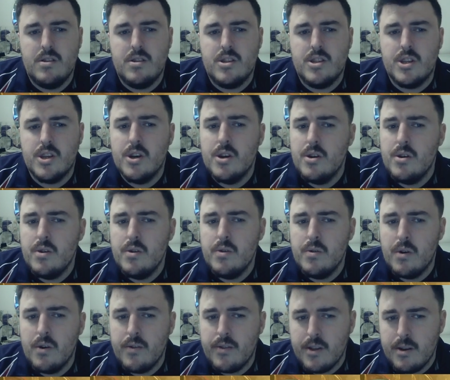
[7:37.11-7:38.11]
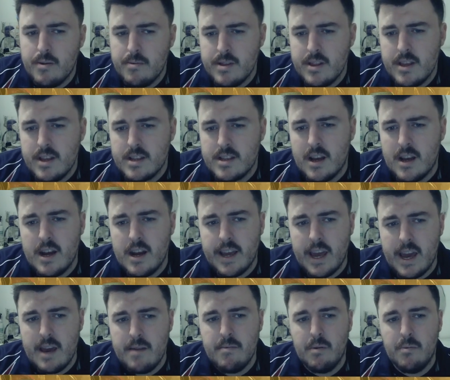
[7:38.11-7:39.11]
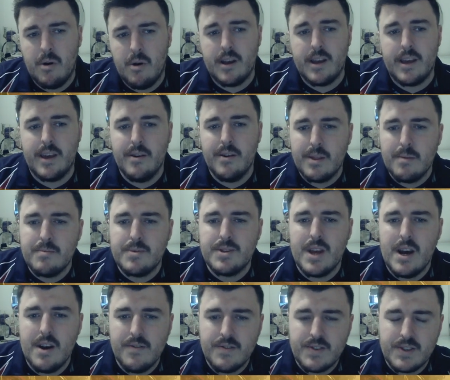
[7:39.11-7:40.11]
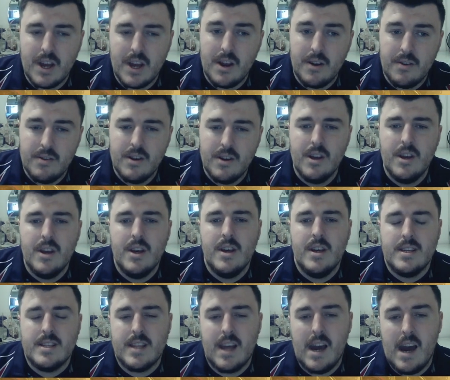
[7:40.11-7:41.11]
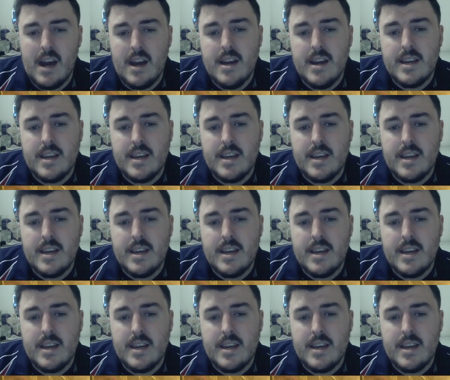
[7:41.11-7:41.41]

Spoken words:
2 of them in the entire game, and 1 killed themselves. So that.